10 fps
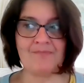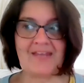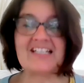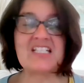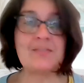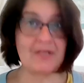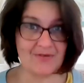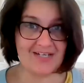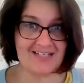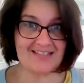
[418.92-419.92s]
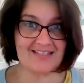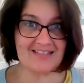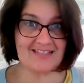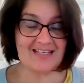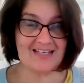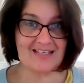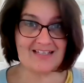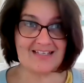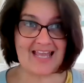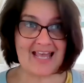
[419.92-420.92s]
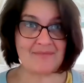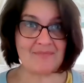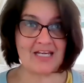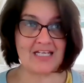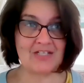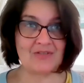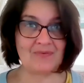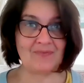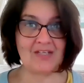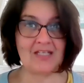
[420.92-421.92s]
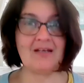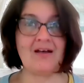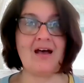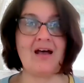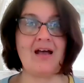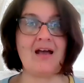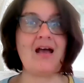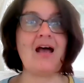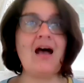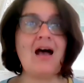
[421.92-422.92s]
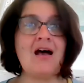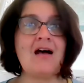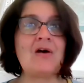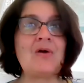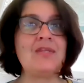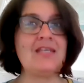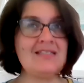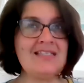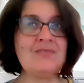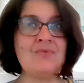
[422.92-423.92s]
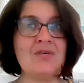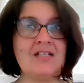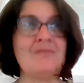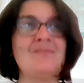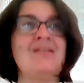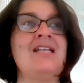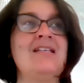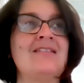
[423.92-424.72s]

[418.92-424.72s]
experiences that make you feel, oh, this is what it means